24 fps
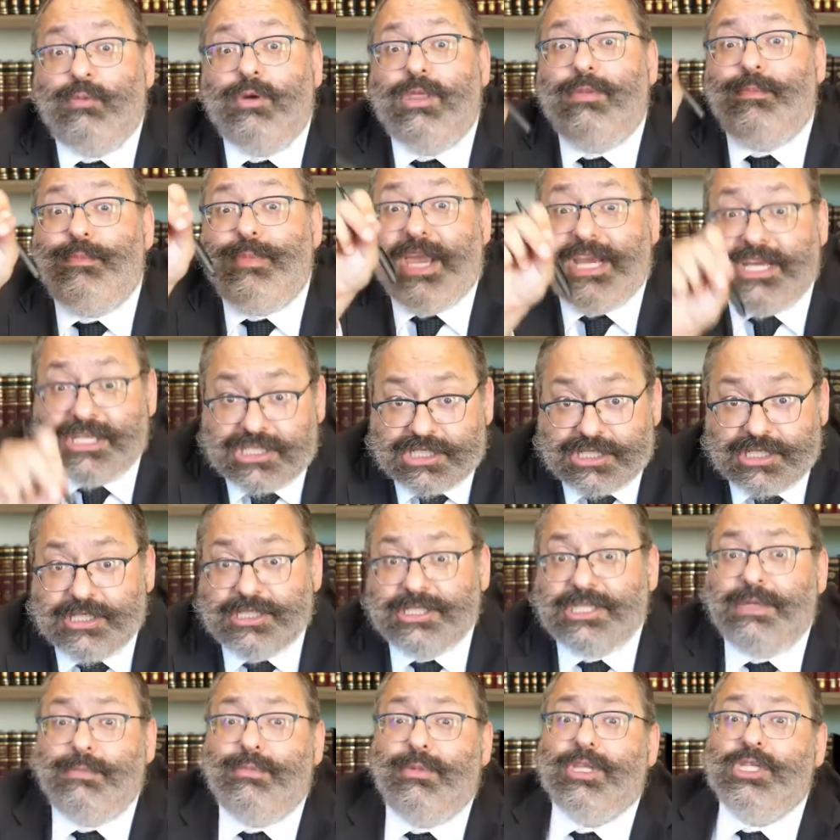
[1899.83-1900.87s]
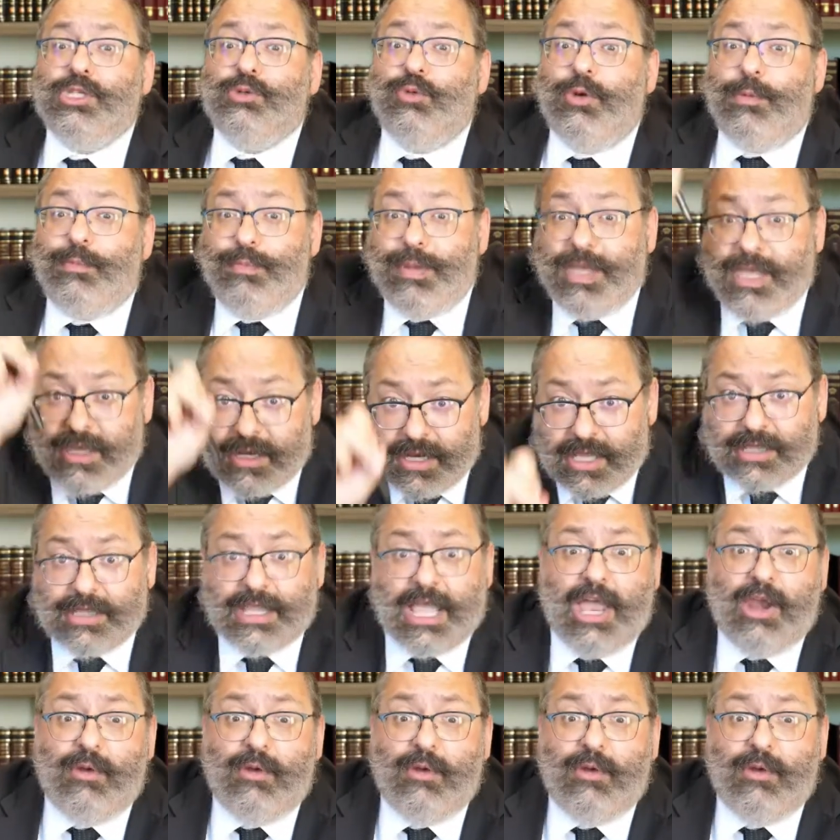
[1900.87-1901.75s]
With patience, he must repeat it